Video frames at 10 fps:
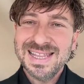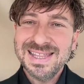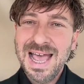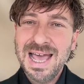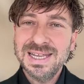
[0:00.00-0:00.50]

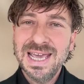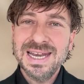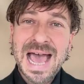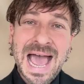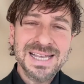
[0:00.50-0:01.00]
that
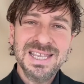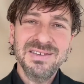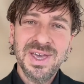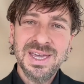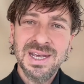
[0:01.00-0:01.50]
get
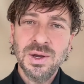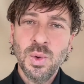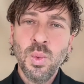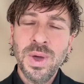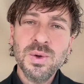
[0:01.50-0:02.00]
activated
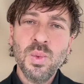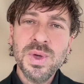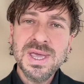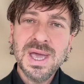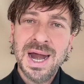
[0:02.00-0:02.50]
when
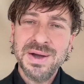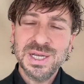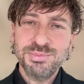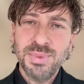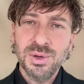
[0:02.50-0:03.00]
we are
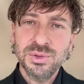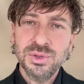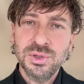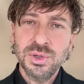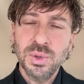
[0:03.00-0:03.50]

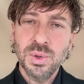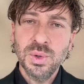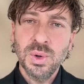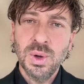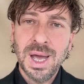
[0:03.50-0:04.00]
exposed
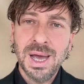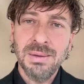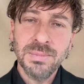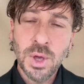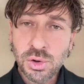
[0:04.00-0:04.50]
to
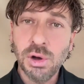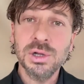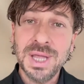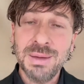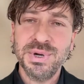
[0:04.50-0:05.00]

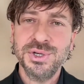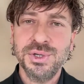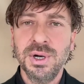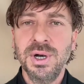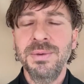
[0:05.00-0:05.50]
cold
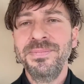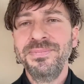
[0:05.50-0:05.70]
temperature.